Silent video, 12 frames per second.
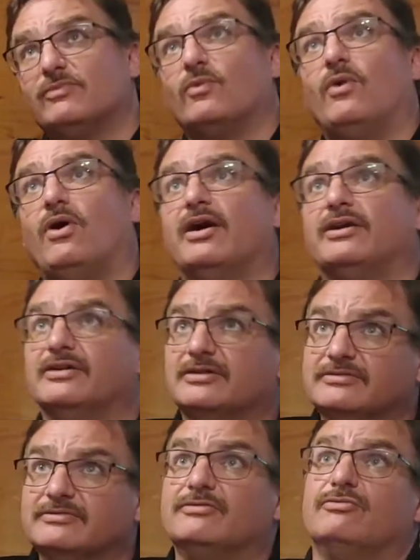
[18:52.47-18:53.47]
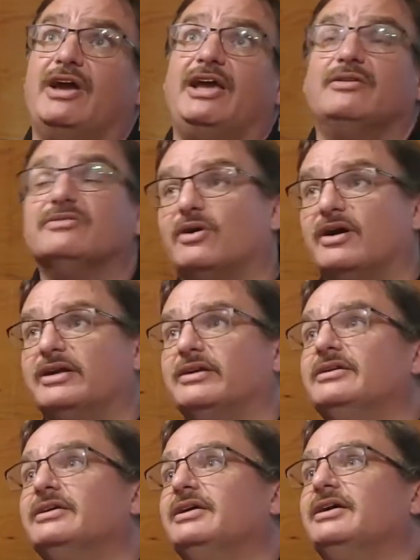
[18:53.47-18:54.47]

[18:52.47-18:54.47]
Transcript: water, rain water.